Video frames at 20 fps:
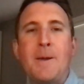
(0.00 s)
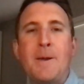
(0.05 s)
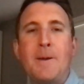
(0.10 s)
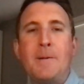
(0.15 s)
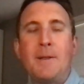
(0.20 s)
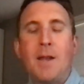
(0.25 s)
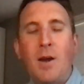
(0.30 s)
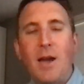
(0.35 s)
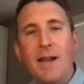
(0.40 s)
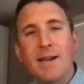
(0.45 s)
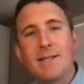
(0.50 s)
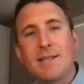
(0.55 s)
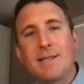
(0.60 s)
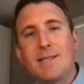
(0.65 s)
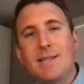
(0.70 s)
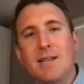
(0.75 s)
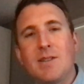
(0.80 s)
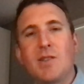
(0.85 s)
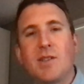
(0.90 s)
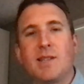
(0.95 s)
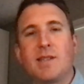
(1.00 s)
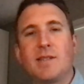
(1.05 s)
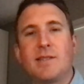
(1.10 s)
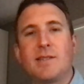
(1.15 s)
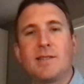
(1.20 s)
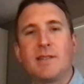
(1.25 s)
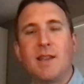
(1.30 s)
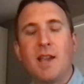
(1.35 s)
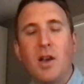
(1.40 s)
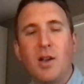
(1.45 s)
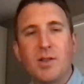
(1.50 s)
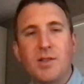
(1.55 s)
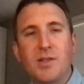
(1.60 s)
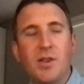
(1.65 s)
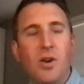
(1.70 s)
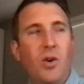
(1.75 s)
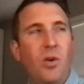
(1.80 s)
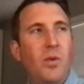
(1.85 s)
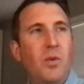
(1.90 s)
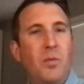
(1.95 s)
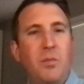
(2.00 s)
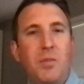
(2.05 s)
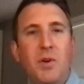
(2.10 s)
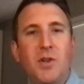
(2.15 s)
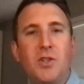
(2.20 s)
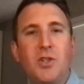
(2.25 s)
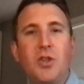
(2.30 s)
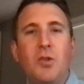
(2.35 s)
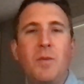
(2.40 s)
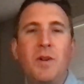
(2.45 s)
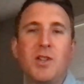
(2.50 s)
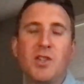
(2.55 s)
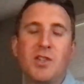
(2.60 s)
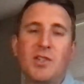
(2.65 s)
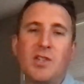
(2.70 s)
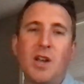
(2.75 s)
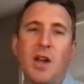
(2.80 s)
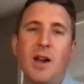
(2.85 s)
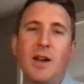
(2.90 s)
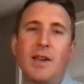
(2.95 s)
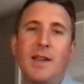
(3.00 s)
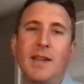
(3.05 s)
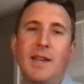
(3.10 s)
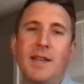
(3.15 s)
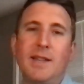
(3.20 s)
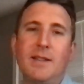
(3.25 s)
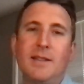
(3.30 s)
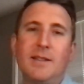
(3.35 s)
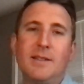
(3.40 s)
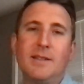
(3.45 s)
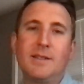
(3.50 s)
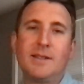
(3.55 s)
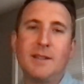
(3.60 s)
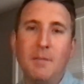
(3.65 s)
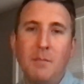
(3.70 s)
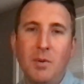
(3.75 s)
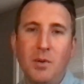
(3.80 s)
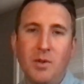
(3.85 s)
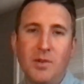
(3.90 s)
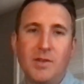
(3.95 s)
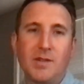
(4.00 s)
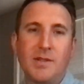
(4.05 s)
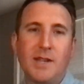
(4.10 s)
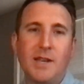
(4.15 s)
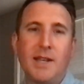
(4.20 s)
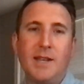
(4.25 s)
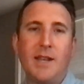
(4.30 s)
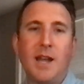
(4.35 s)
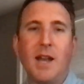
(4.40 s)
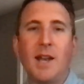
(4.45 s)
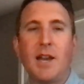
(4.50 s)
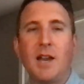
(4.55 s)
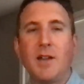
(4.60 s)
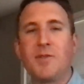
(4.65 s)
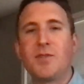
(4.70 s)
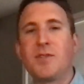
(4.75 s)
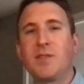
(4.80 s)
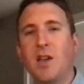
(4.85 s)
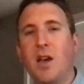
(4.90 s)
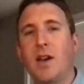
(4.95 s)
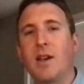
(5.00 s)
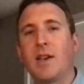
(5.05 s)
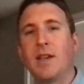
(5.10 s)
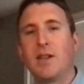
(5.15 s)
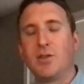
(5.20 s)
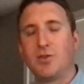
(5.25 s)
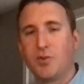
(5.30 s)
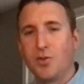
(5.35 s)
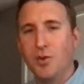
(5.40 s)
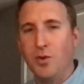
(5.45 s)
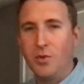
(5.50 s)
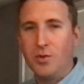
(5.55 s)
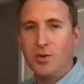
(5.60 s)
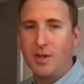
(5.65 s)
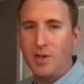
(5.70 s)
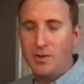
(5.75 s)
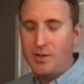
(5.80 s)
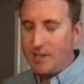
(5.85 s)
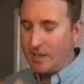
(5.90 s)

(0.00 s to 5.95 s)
Now, existentialists, they also put too much stock in symbols and not enough stock in truth. And you see